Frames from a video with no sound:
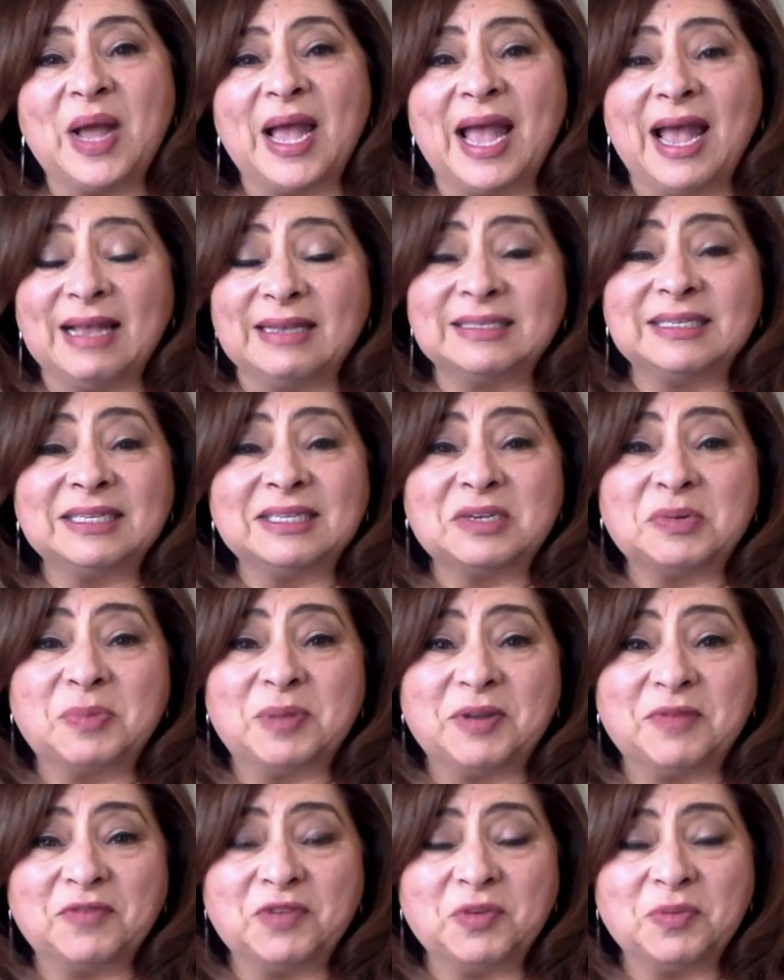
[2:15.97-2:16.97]
has a little bit
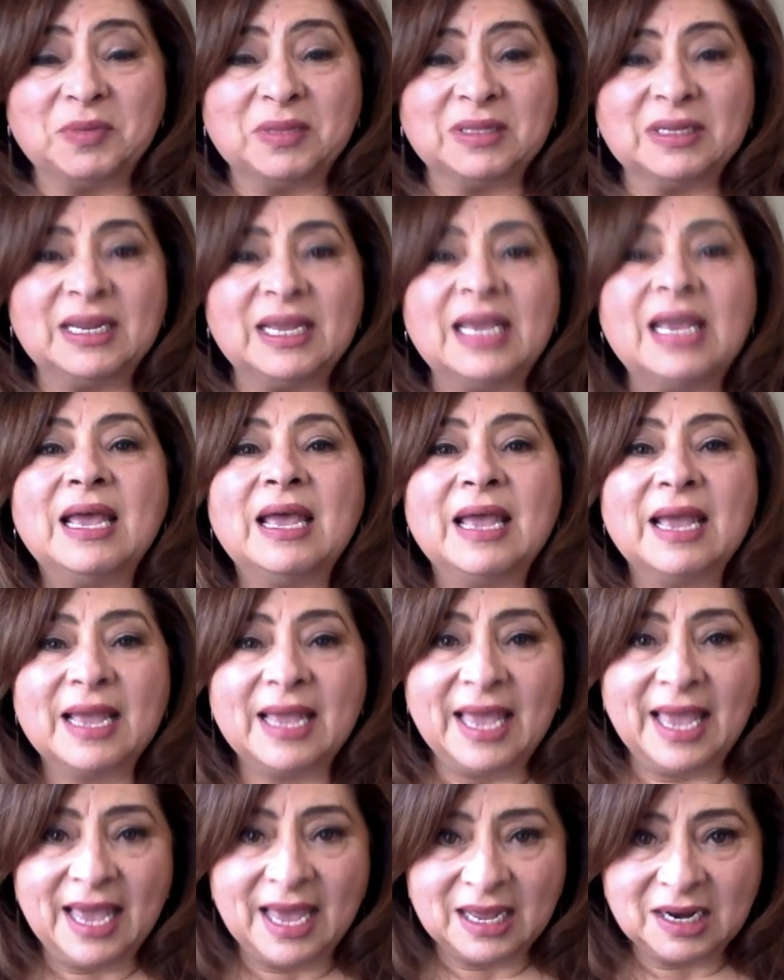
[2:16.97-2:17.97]
of humility
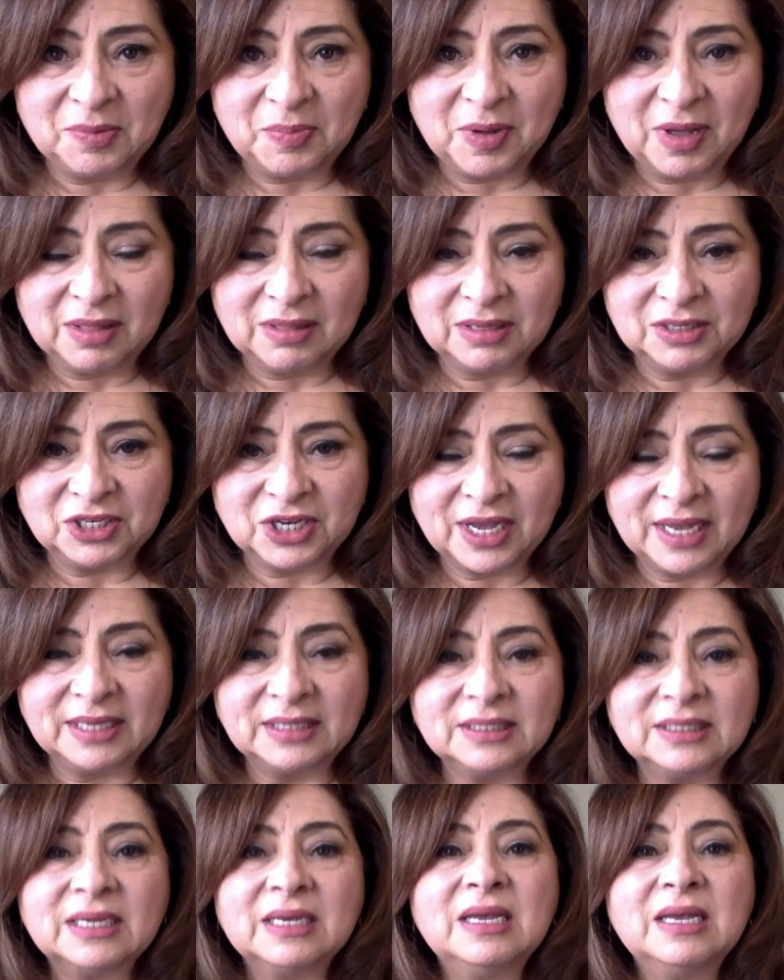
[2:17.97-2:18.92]
can apologize.